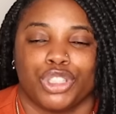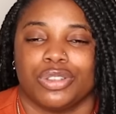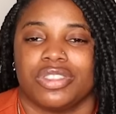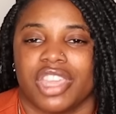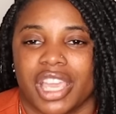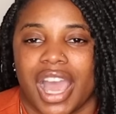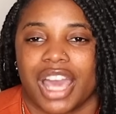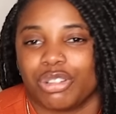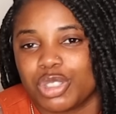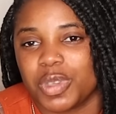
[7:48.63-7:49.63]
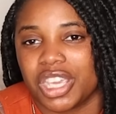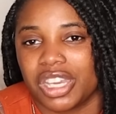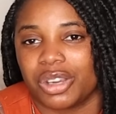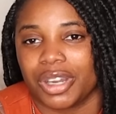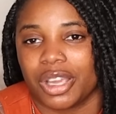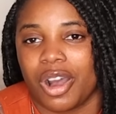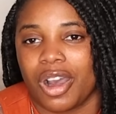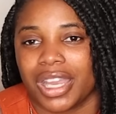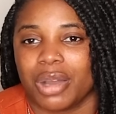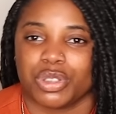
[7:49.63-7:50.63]
want you to think I don't speak any
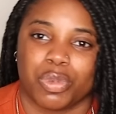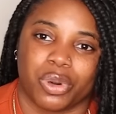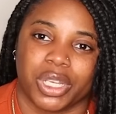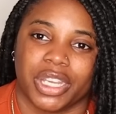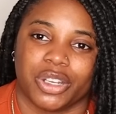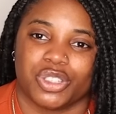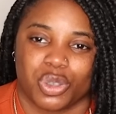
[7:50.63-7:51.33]
Creole and I was born here,